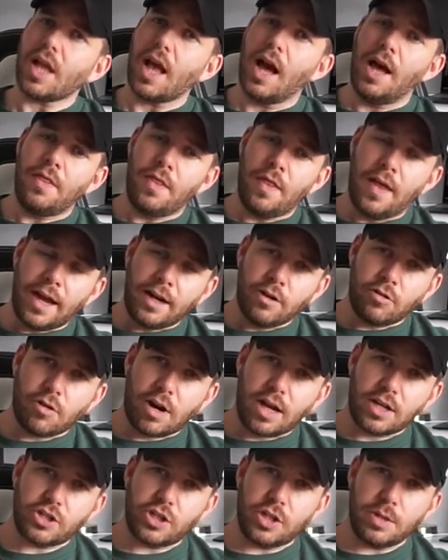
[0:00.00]
and then
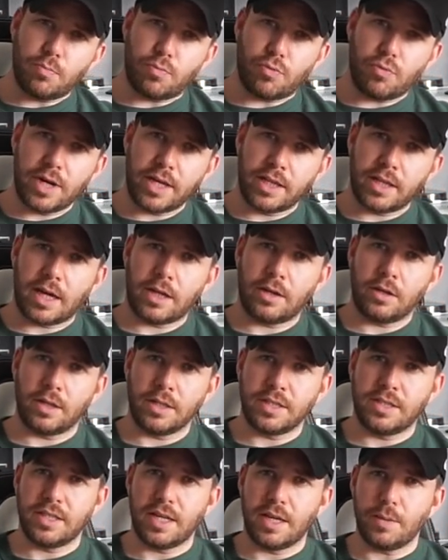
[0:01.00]
gradually bring that
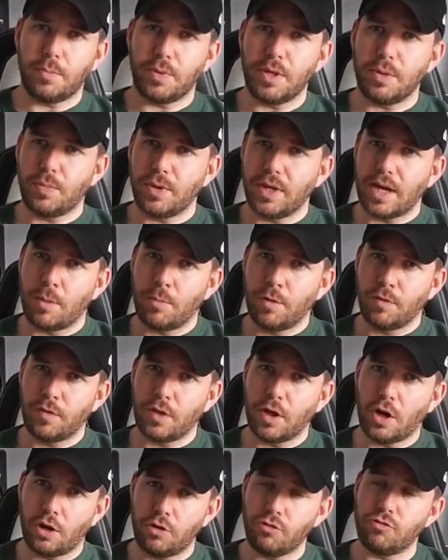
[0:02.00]
98 BPM of
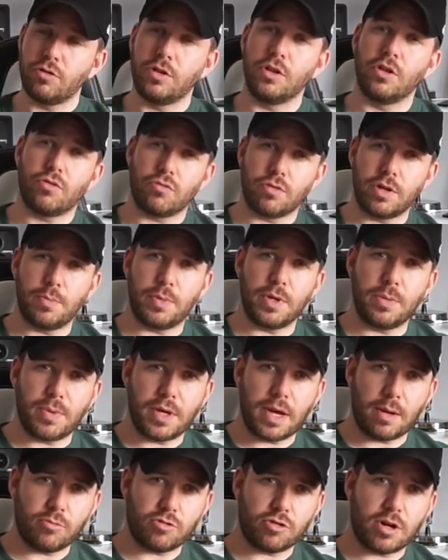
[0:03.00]
the 103
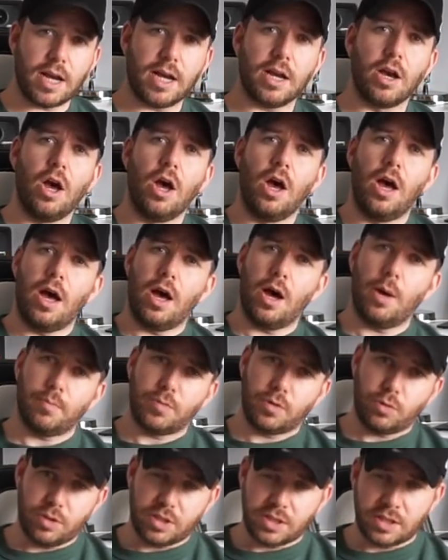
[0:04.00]
BPM track up
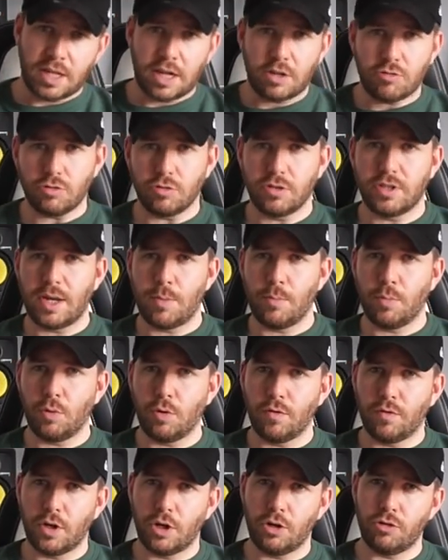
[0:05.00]
to its natural
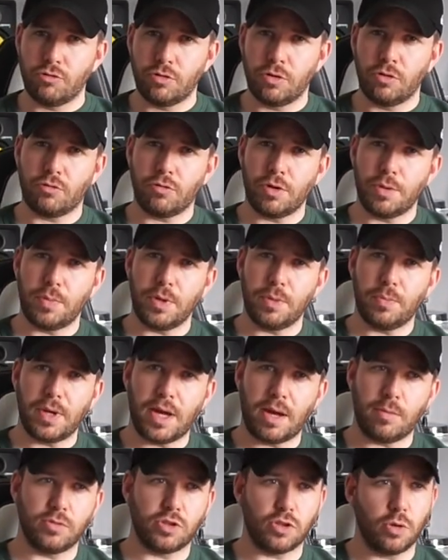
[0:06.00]
tempo of 103
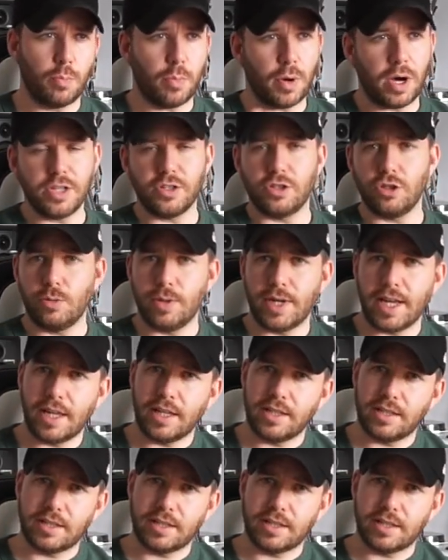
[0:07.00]
BPM. So by doing it in